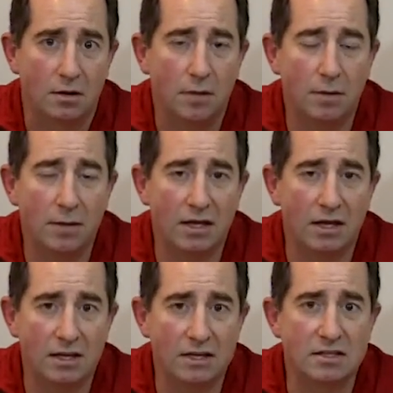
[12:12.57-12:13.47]
may make
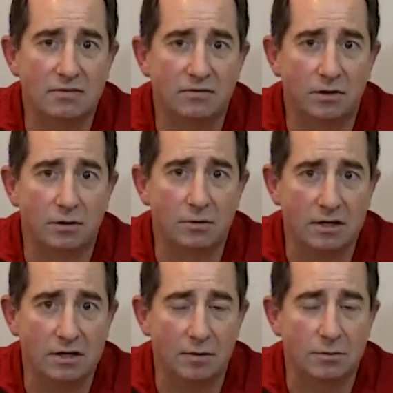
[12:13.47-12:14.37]
it easy for them to
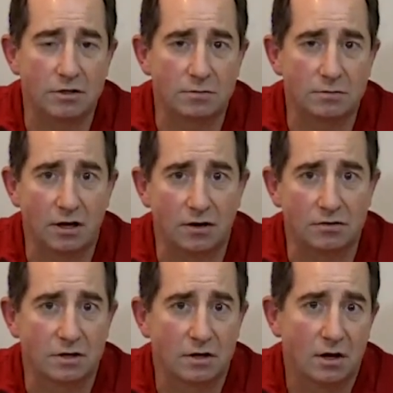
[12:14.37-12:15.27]
damage
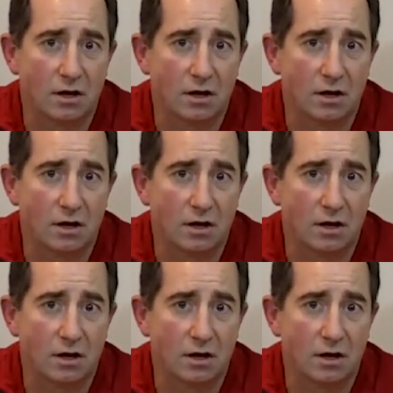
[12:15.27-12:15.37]
themselves